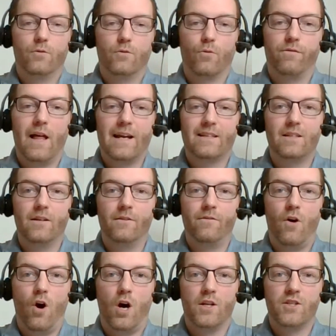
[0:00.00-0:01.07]

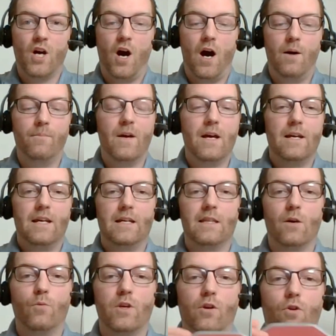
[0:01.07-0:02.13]
reflective on top,
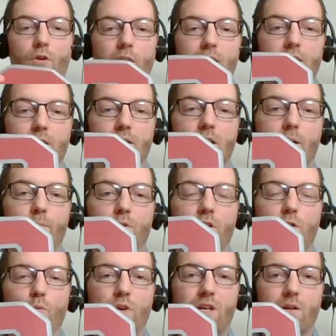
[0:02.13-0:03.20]
and then we created a
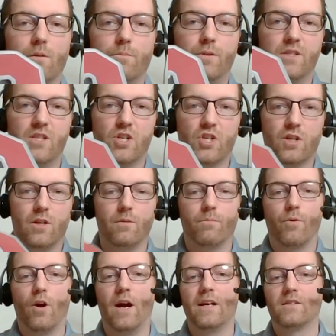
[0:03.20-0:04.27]
number that we could position
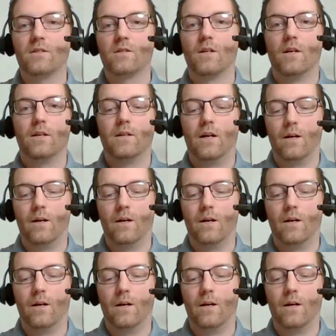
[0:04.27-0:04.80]
and press